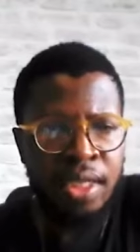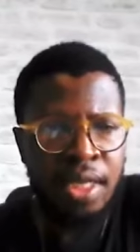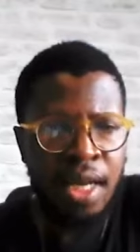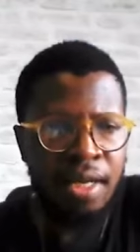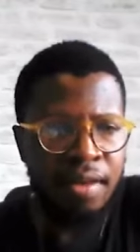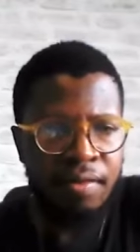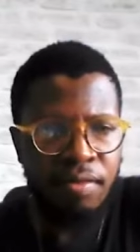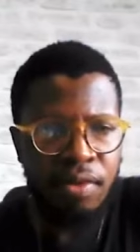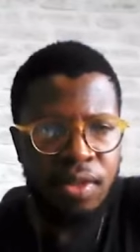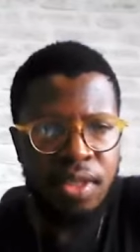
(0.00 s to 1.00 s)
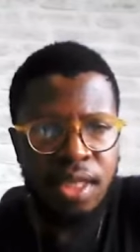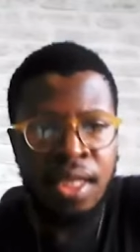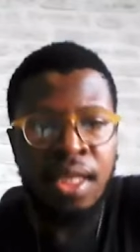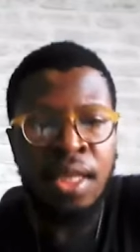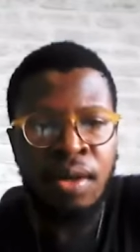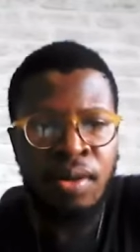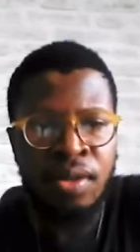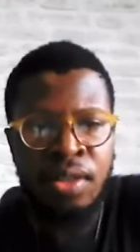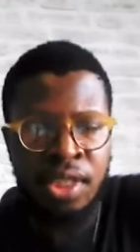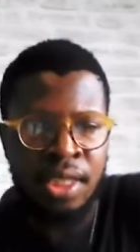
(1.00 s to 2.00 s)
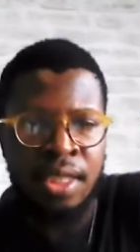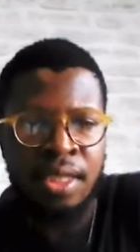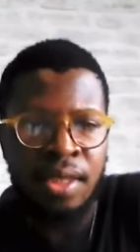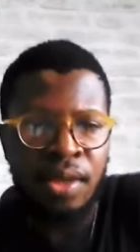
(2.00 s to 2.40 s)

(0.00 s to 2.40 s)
Israeli influence in the continent.